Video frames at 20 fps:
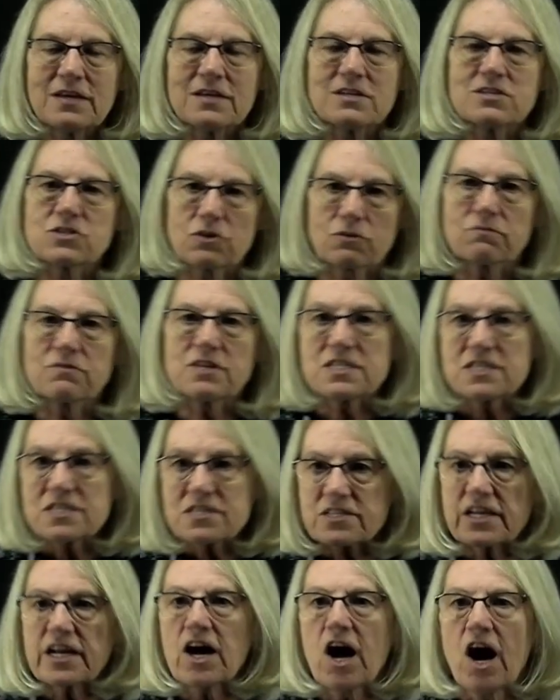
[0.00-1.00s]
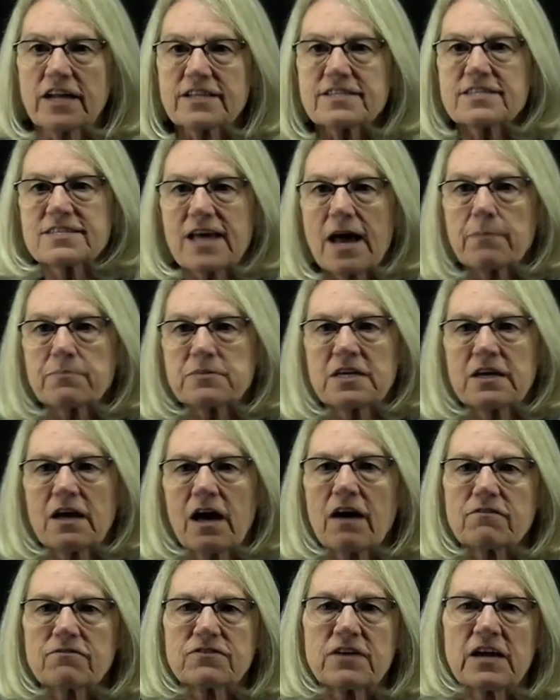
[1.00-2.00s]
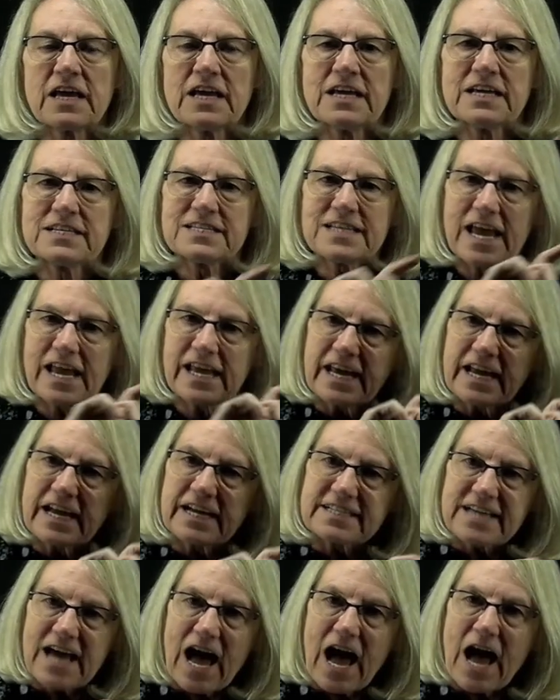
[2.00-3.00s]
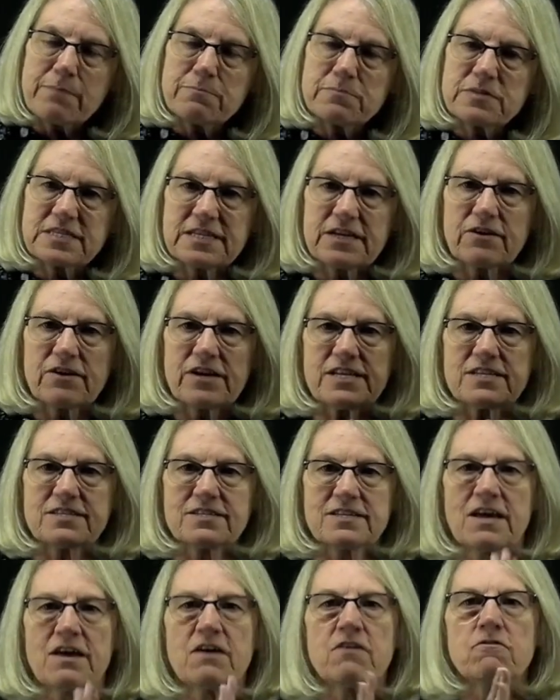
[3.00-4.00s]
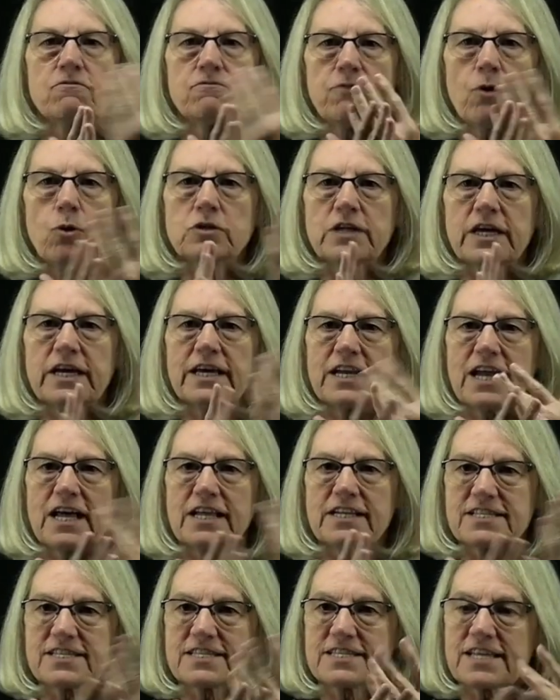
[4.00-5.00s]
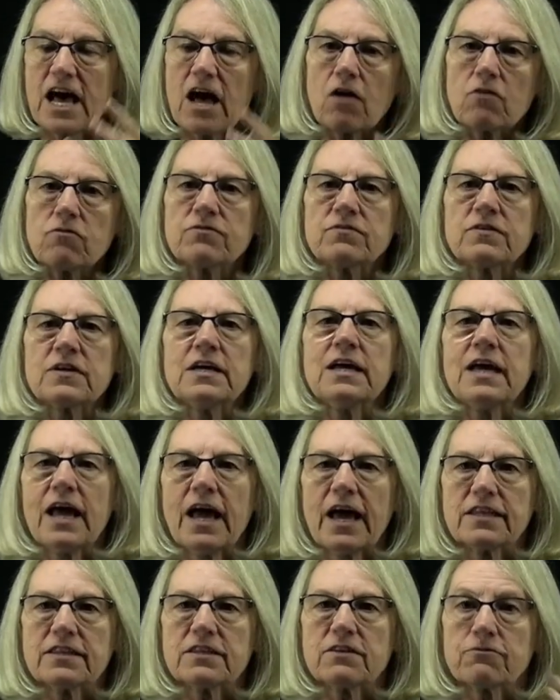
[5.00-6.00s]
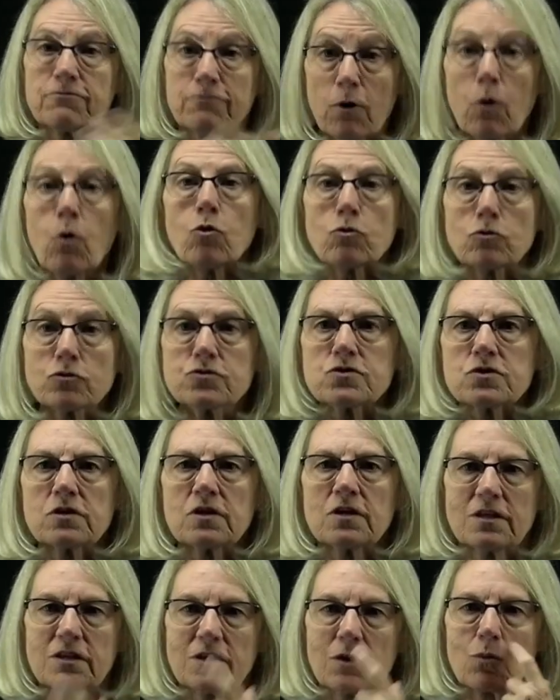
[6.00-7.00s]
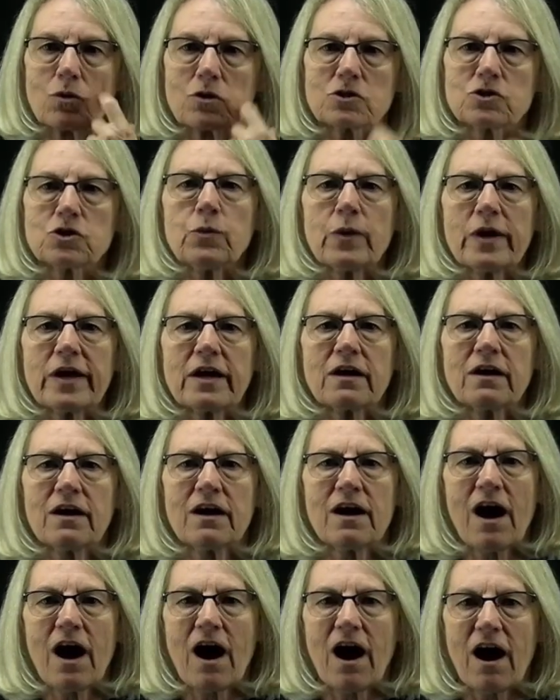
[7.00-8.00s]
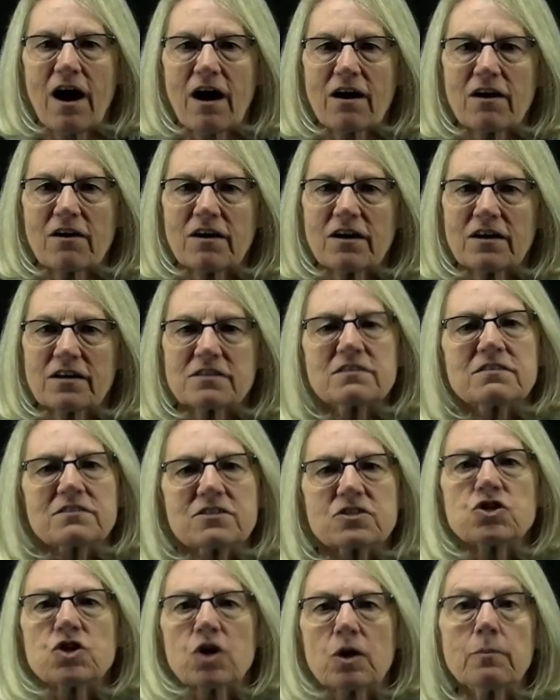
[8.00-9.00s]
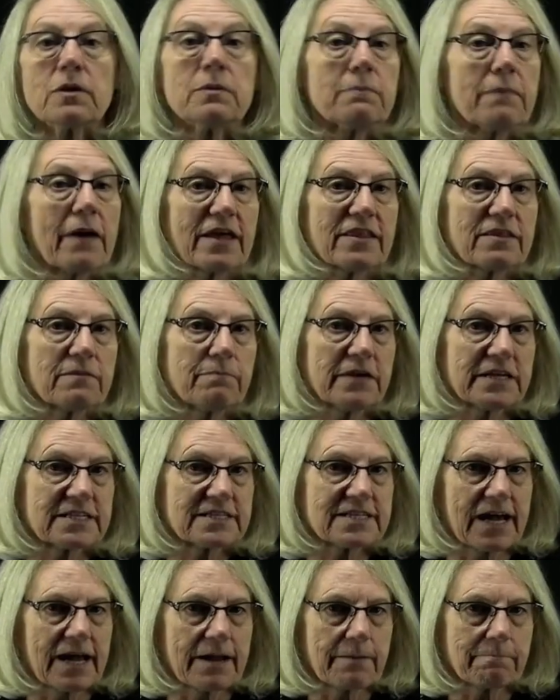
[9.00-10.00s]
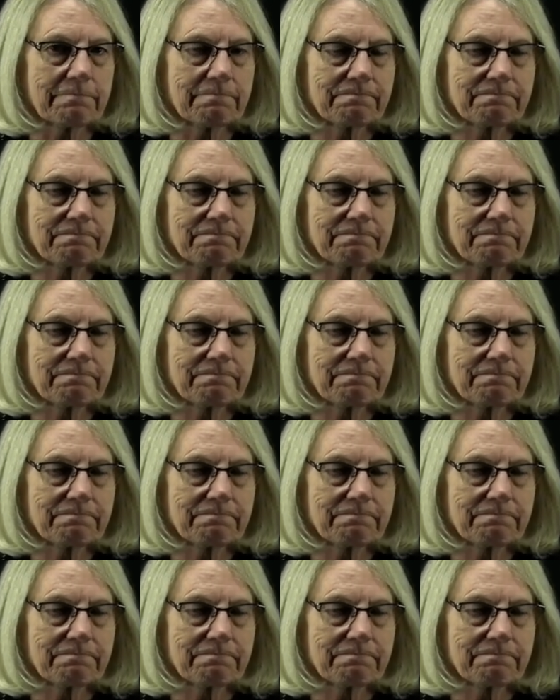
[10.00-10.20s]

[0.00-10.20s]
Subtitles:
So this is the concept of taking a time series, folding it on itself, and the folds that we're doing are determined by the bit time.